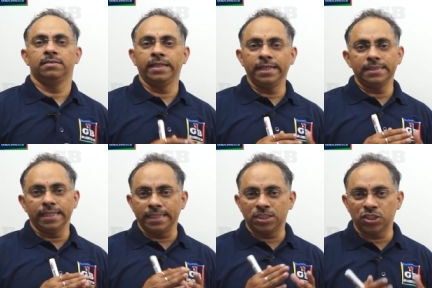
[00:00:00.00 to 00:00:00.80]
there is
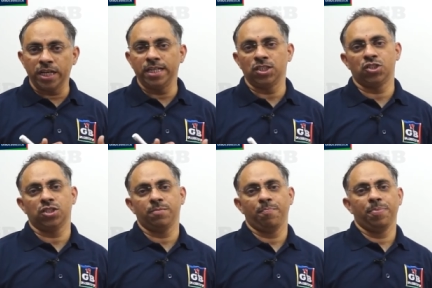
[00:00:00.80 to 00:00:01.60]
a
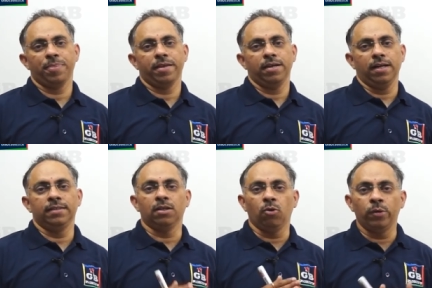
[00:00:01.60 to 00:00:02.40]
change in
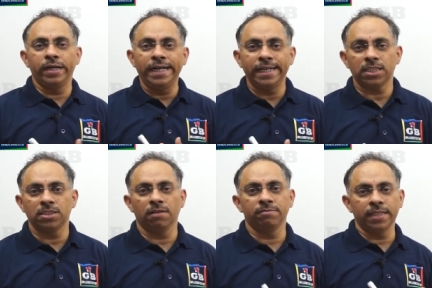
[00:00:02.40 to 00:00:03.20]
the
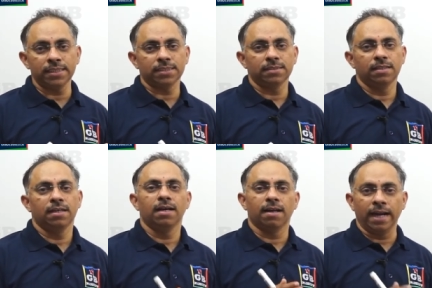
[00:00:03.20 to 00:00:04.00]
orientation of this
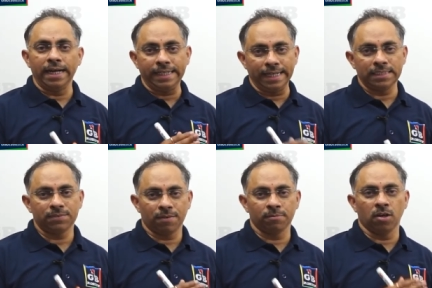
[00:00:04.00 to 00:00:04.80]
light rays
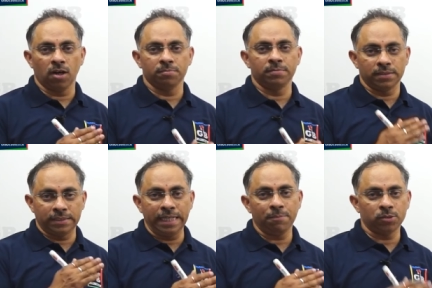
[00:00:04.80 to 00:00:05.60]
from the
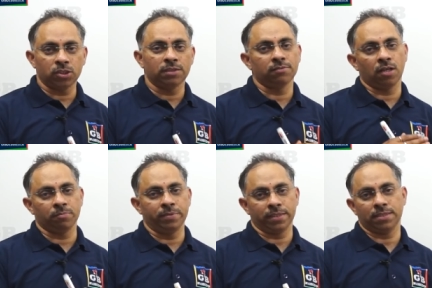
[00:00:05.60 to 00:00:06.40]
J position of the
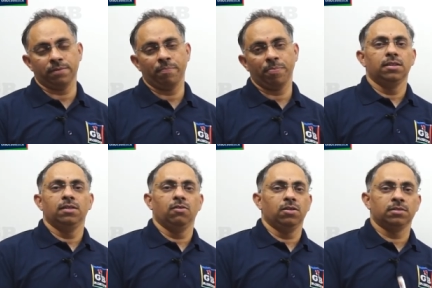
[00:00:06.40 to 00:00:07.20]
object.
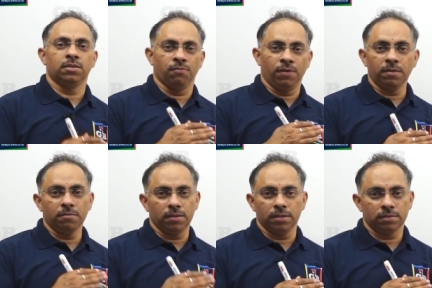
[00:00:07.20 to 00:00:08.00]
The one
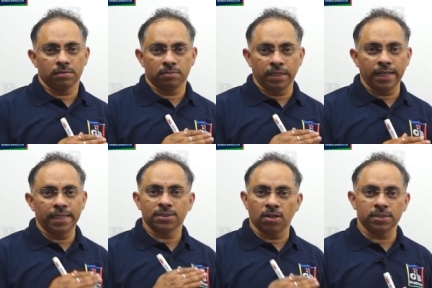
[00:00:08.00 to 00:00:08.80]
thing
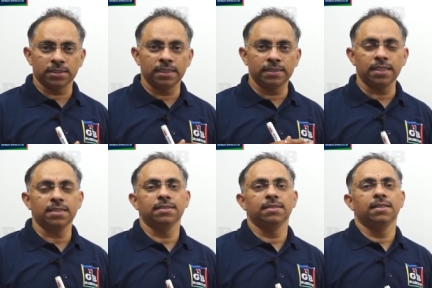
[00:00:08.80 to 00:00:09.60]
is constant,
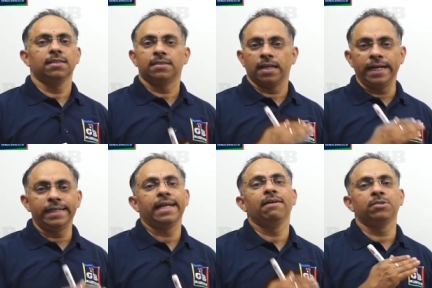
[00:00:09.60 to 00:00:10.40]
that the
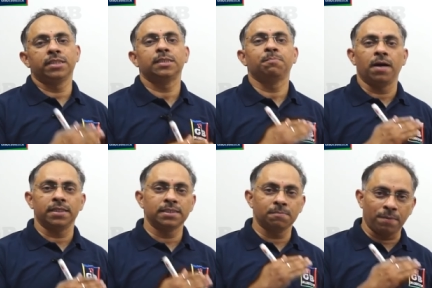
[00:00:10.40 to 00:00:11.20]
light ray which is
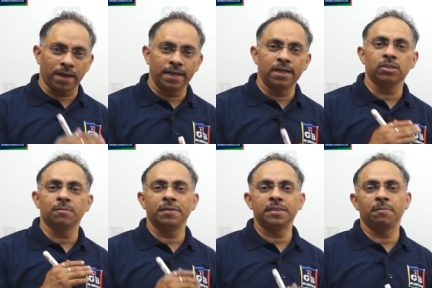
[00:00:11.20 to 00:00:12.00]
passing parallel to the
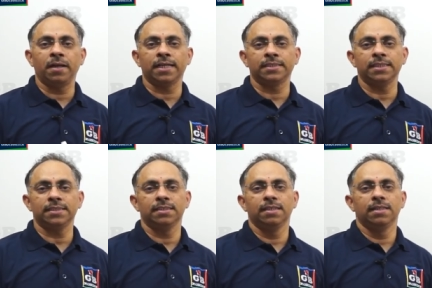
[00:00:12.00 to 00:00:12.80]
principal
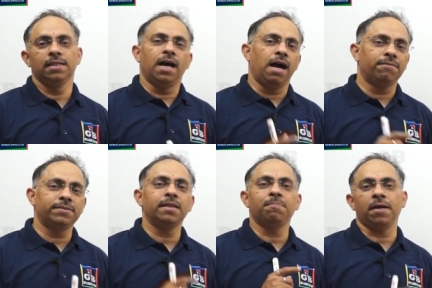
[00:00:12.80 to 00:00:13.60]
axis
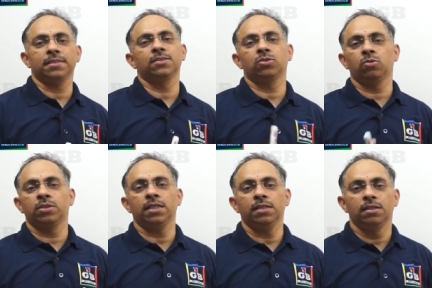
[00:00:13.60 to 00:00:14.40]
after passing through the